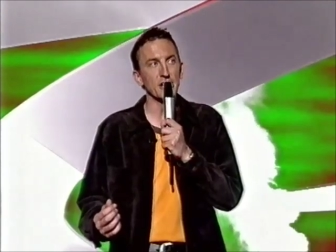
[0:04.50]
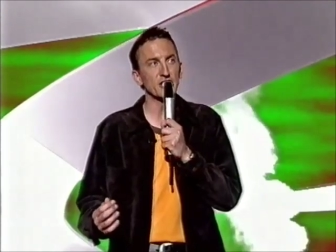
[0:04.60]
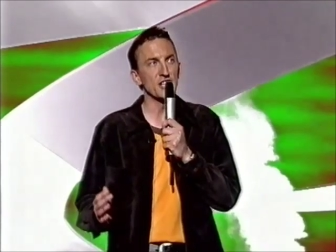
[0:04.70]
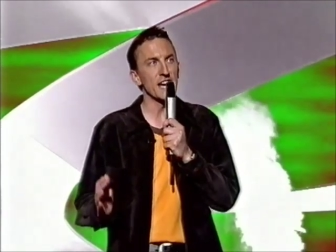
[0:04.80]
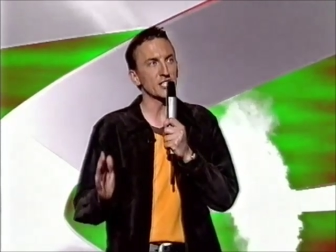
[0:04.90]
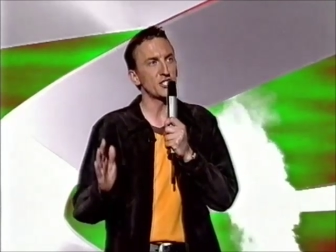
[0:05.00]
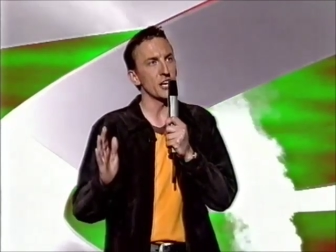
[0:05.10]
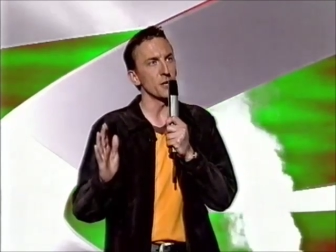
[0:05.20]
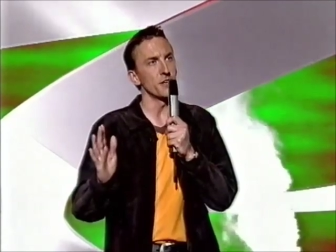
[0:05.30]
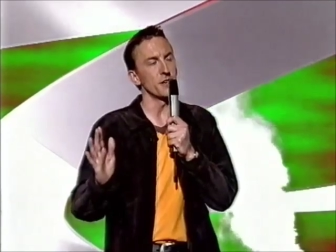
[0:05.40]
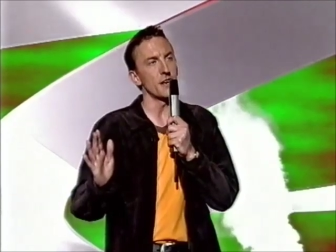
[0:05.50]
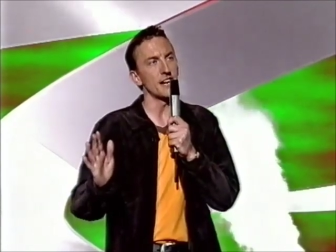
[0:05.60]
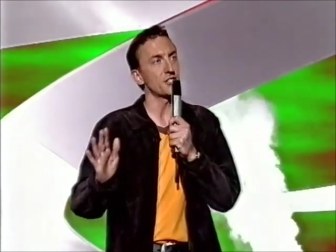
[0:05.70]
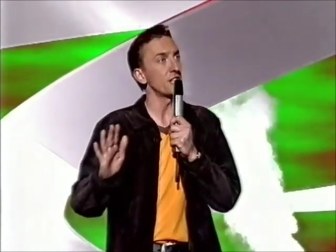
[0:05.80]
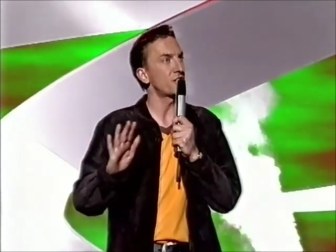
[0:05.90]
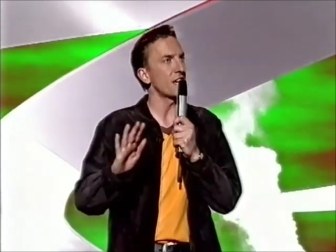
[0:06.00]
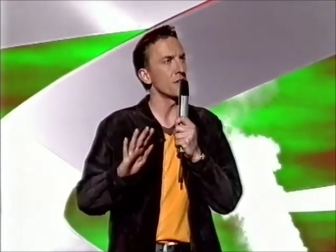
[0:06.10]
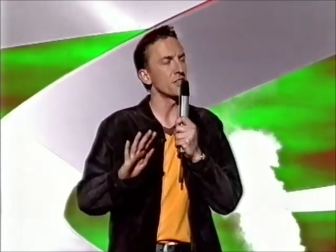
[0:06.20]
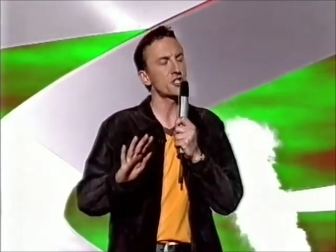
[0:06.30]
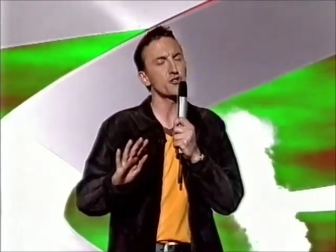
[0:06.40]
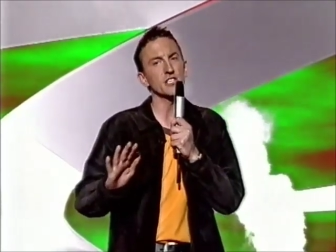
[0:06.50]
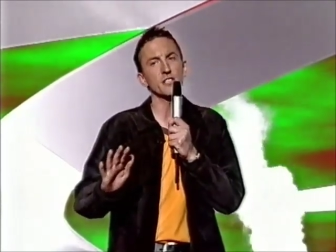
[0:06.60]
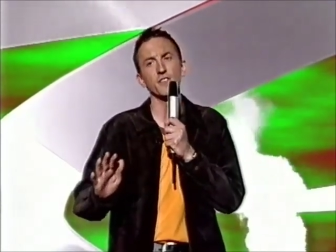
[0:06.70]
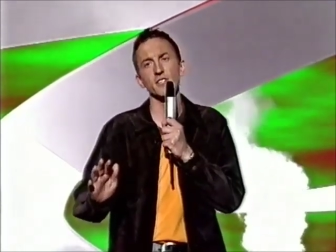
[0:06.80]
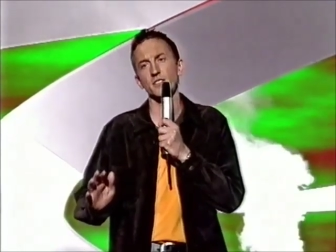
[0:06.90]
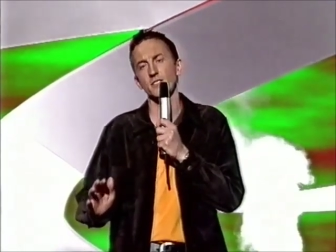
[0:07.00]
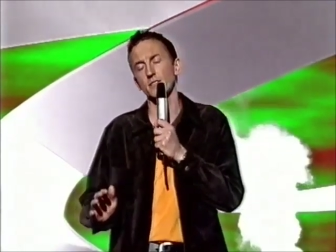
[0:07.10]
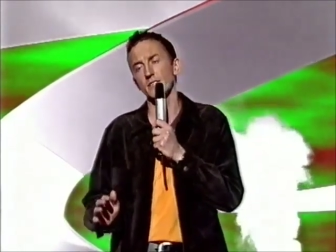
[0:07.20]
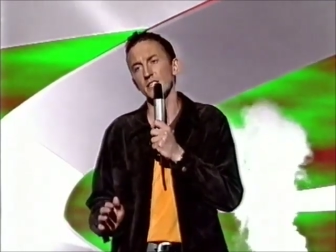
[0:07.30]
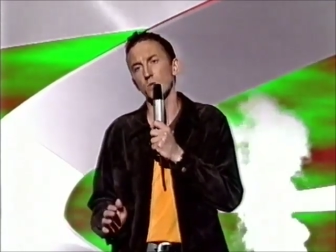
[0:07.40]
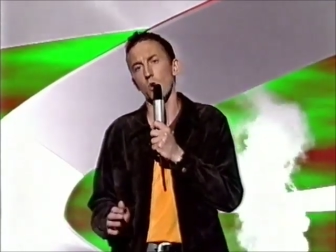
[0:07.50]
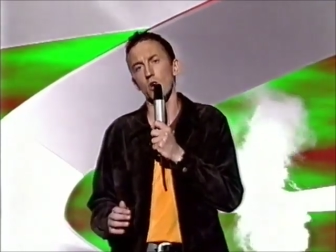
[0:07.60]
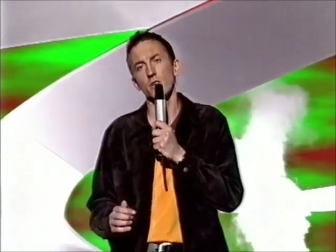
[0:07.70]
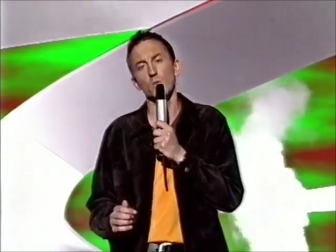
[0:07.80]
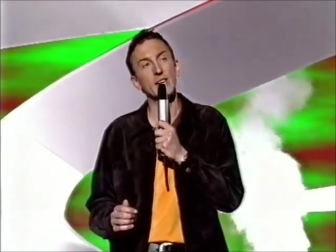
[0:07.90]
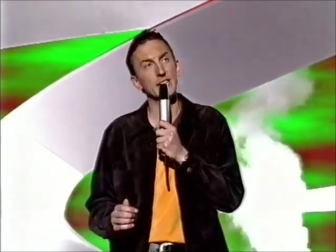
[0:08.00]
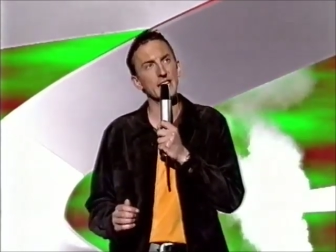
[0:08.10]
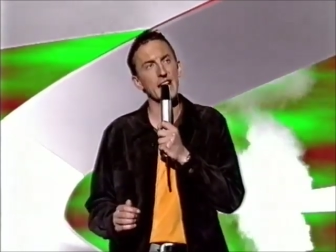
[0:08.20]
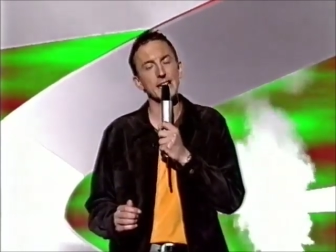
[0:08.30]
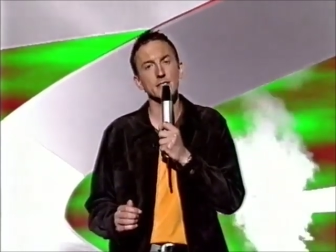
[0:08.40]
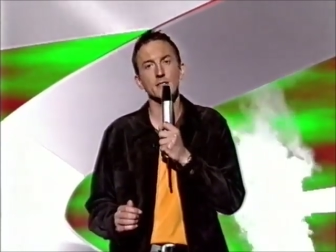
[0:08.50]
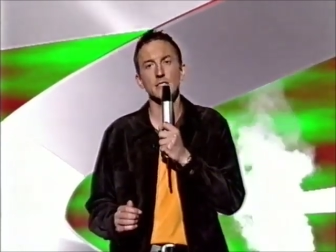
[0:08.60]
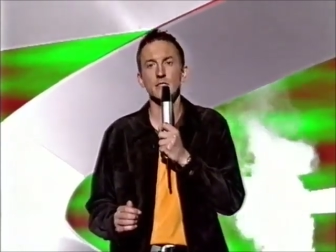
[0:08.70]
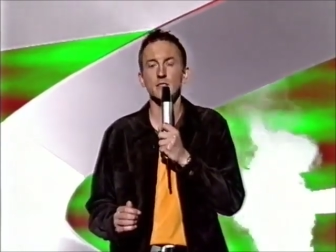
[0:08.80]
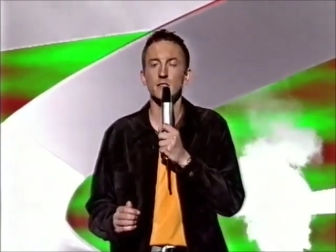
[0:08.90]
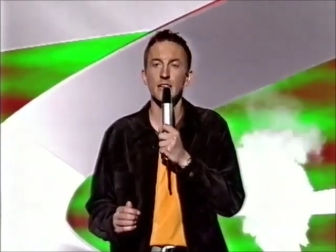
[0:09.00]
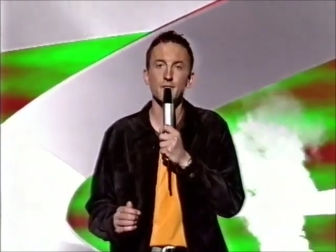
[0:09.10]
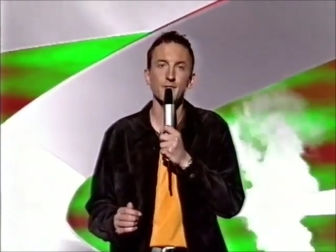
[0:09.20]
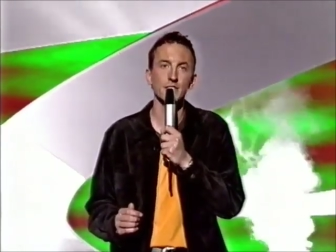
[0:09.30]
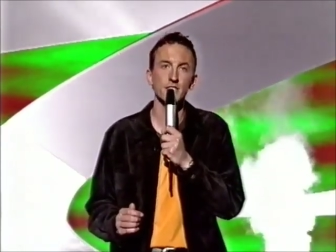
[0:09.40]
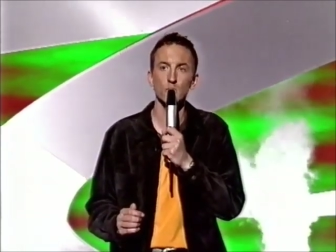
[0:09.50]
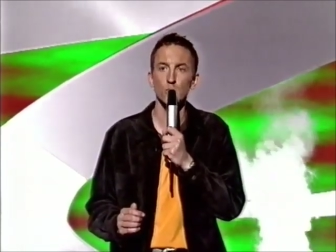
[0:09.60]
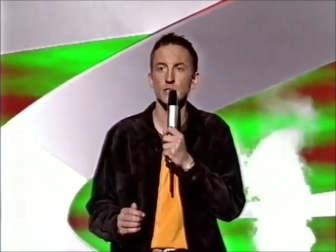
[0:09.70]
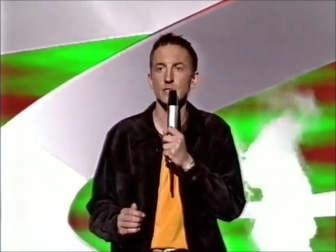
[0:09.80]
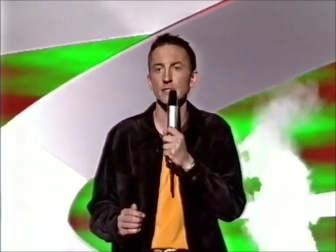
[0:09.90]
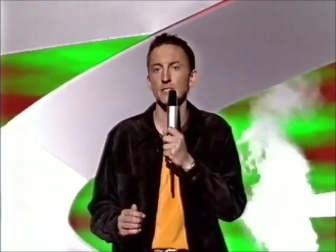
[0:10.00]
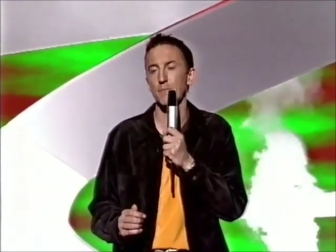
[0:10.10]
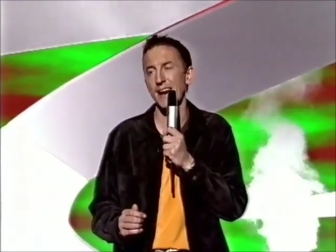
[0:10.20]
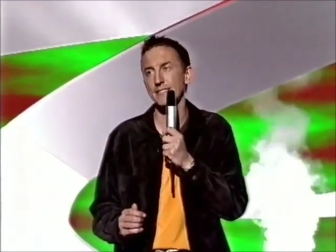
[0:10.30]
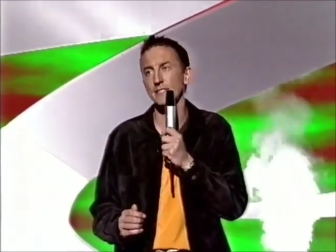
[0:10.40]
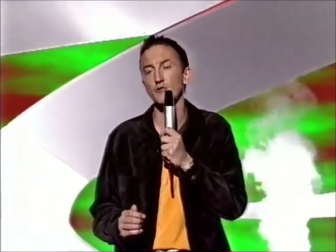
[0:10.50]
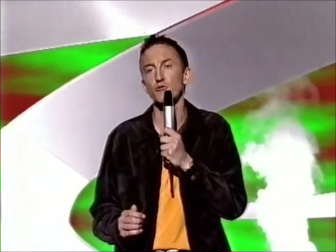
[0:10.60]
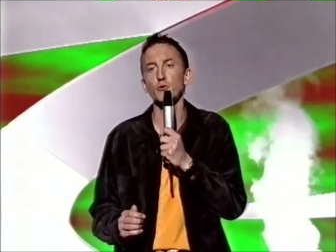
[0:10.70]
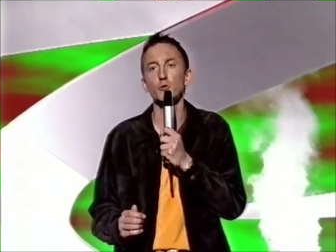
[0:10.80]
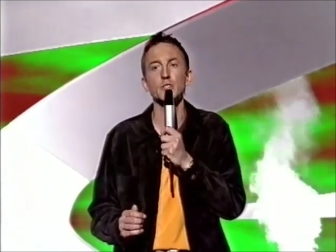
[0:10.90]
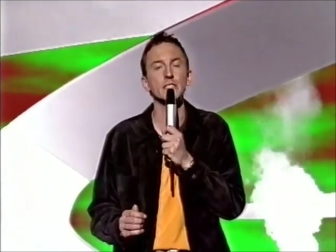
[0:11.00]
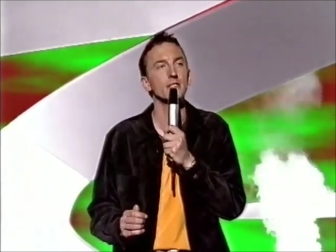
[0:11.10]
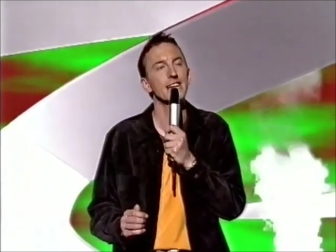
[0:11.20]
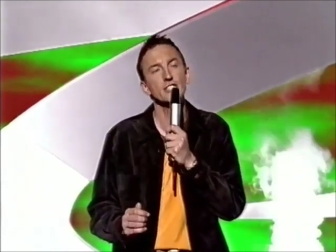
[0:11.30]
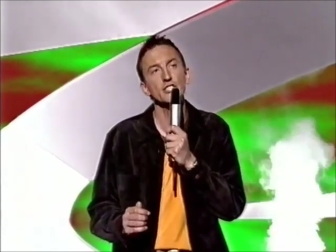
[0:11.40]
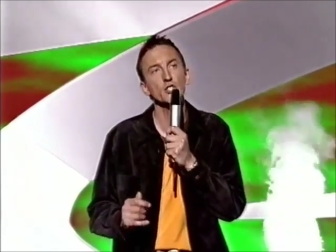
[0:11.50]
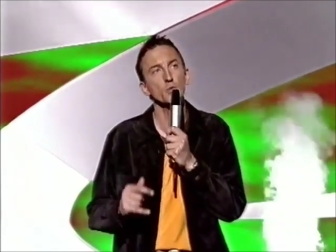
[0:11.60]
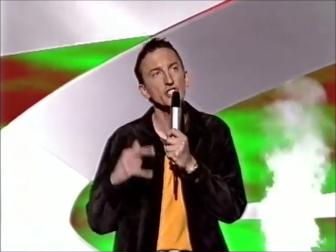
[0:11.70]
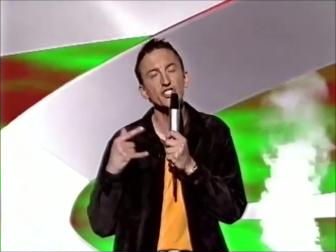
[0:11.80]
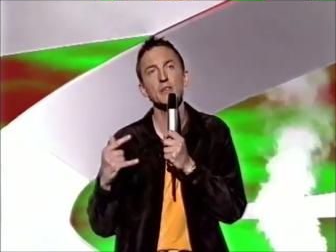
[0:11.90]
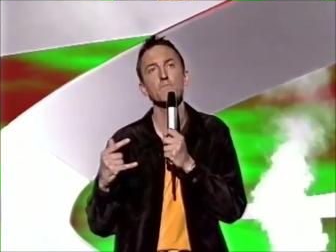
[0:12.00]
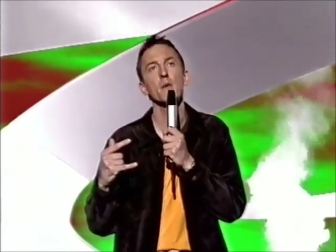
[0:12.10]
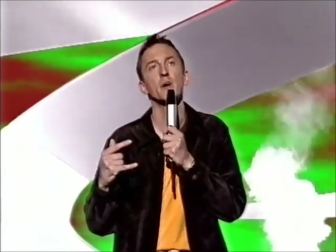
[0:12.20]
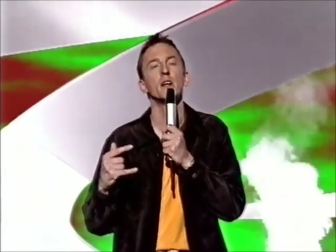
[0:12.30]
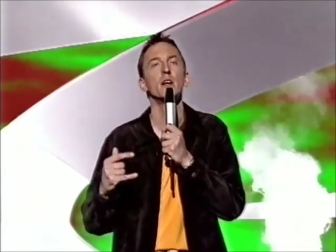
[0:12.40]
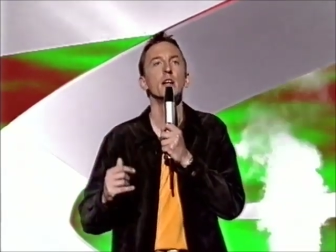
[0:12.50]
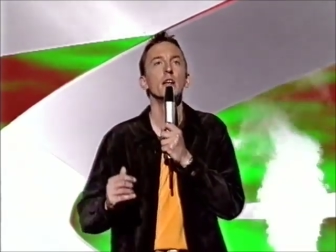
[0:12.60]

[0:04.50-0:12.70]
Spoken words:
This next gentleman, as they say on the streets of London, is one wicked cat. He's safe, he's sorted, he's bad, he's rude, he's nasty, sweet shit mama.